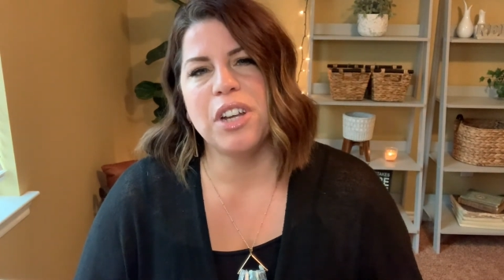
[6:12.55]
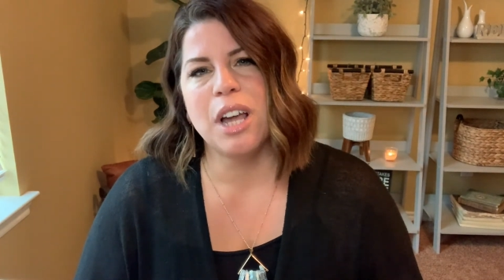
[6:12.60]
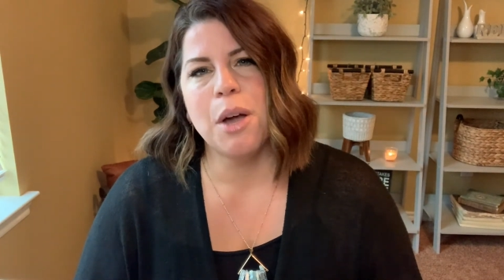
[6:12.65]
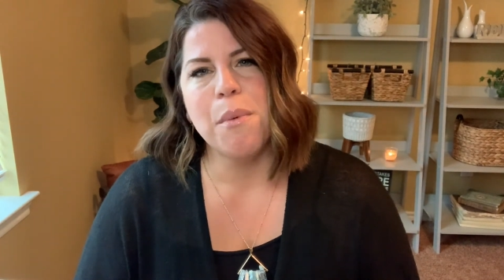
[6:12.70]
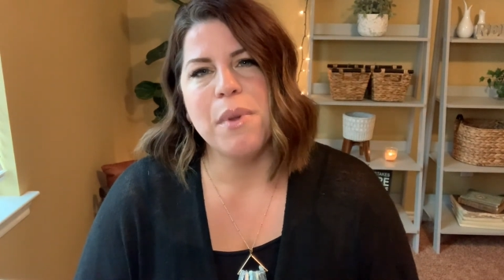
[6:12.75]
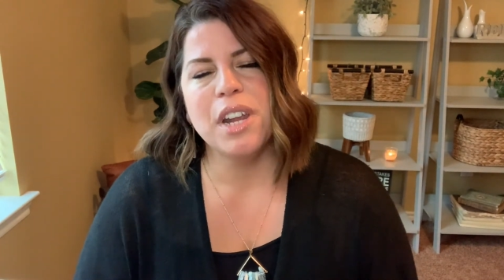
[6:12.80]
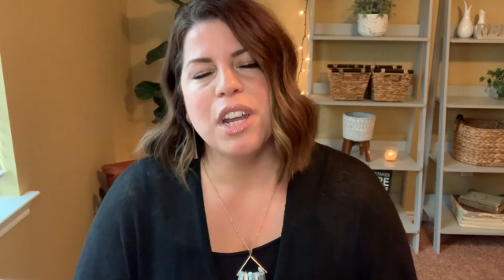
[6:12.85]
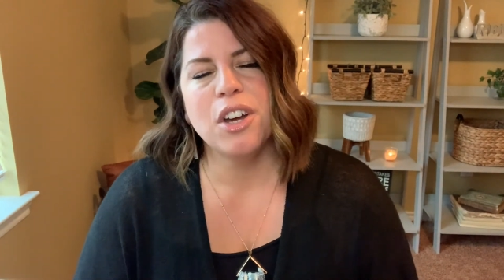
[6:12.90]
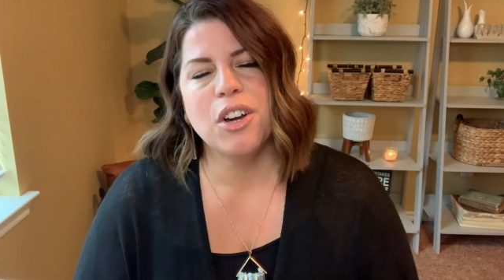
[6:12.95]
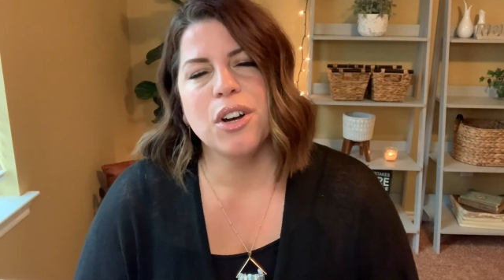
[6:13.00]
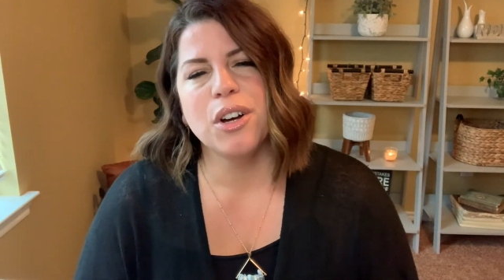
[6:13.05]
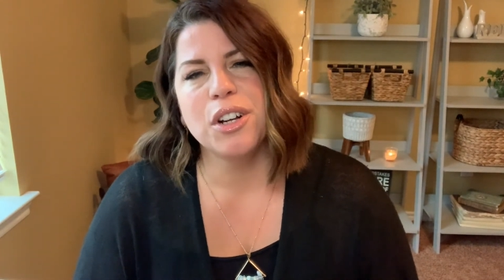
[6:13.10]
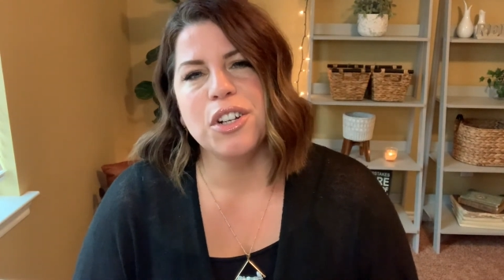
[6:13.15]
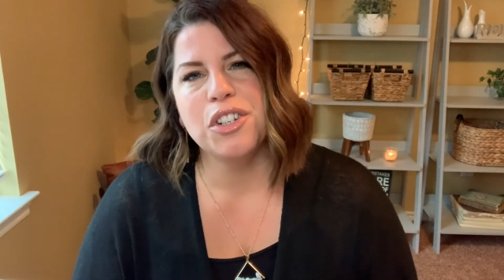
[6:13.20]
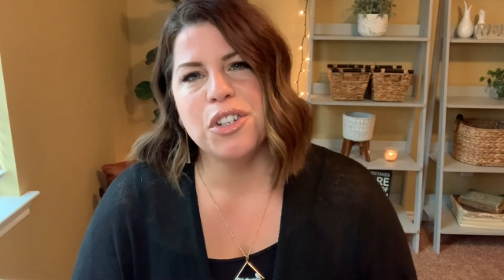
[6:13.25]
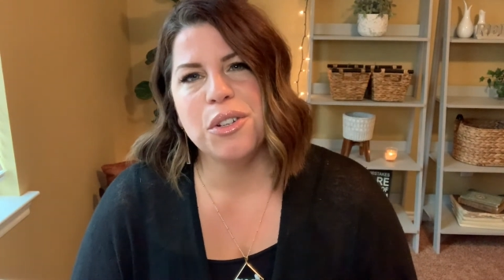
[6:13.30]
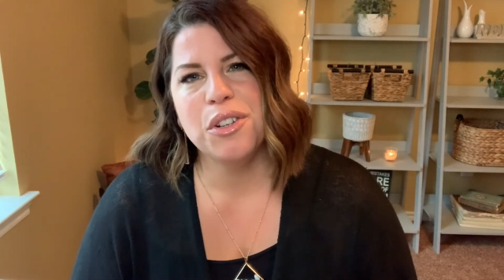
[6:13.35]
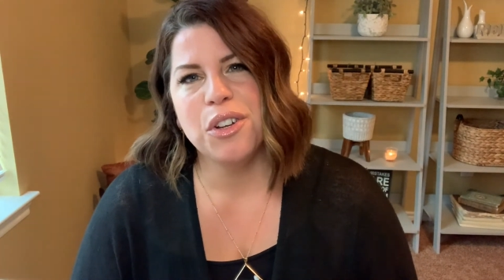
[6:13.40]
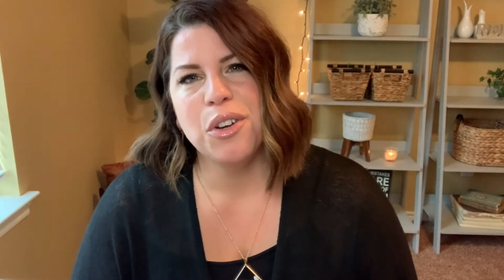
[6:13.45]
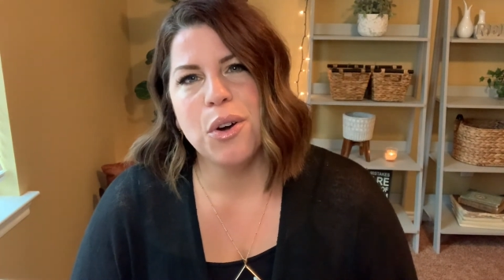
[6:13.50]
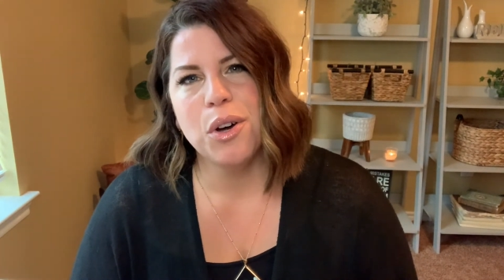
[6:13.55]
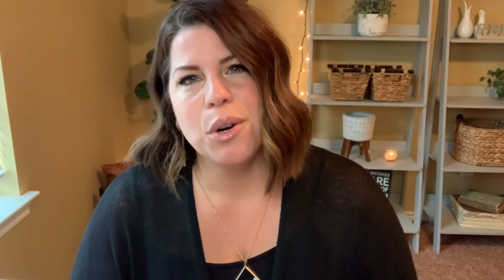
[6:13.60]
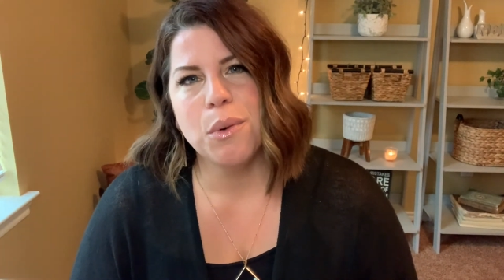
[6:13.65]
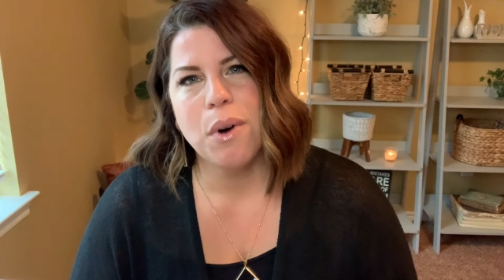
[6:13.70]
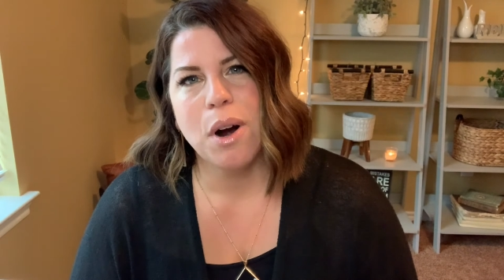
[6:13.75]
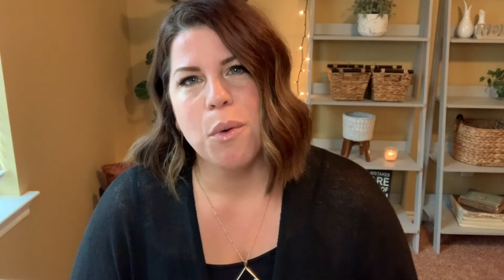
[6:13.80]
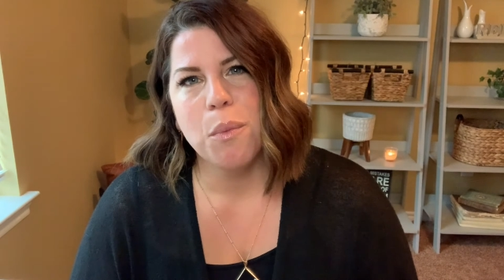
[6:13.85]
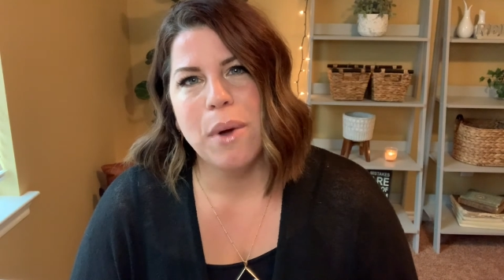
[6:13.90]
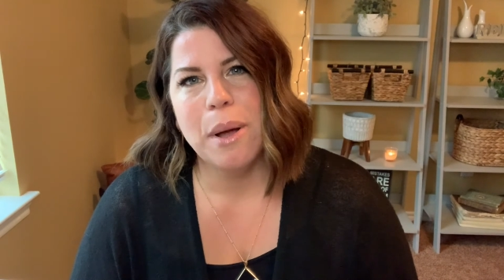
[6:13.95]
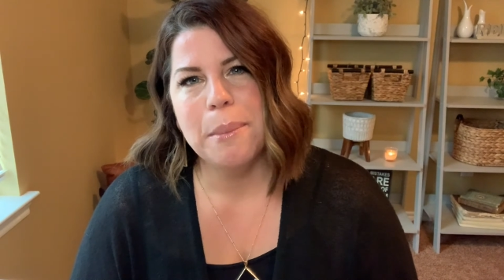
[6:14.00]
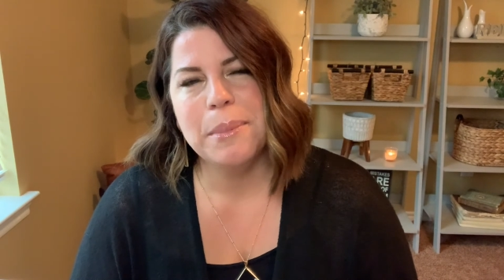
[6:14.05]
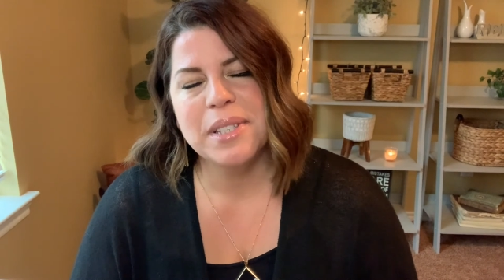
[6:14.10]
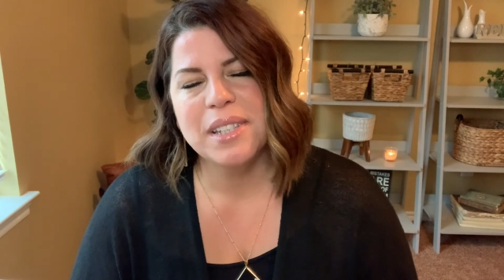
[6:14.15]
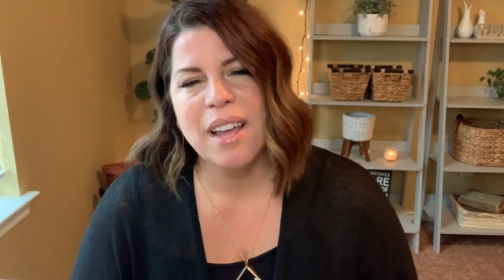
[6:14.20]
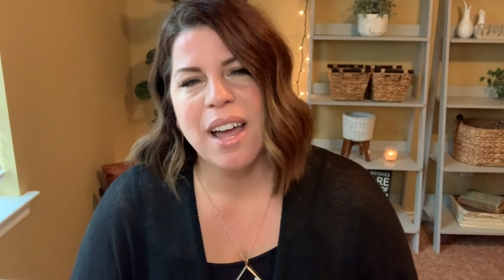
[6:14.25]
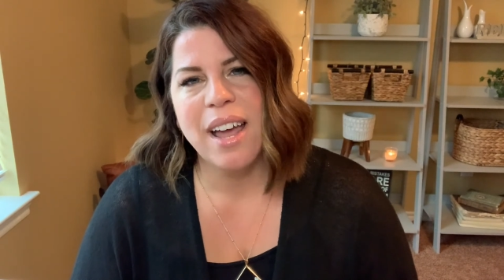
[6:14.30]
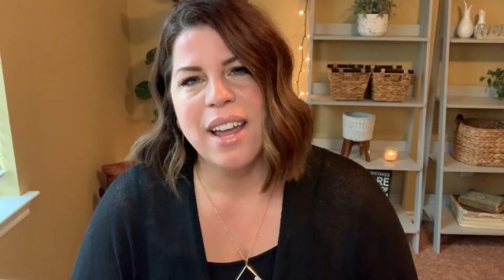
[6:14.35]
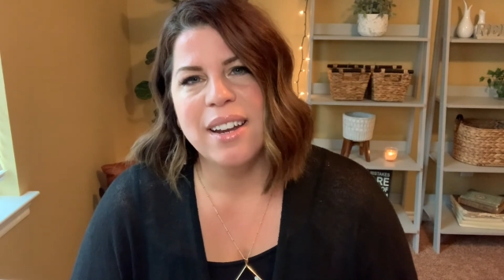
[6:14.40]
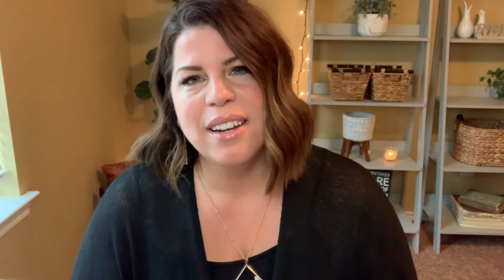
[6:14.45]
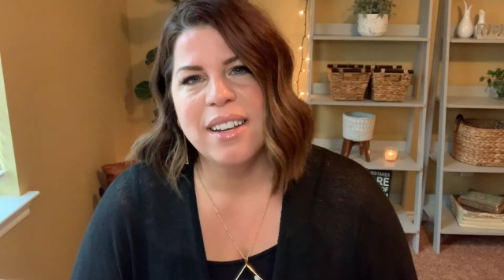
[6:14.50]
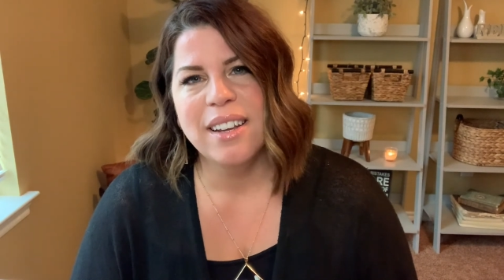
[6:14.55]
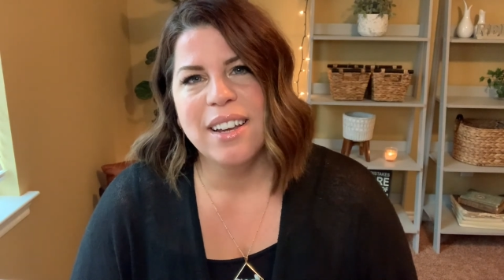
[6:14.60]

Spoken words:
I want to encourage you to go to our website,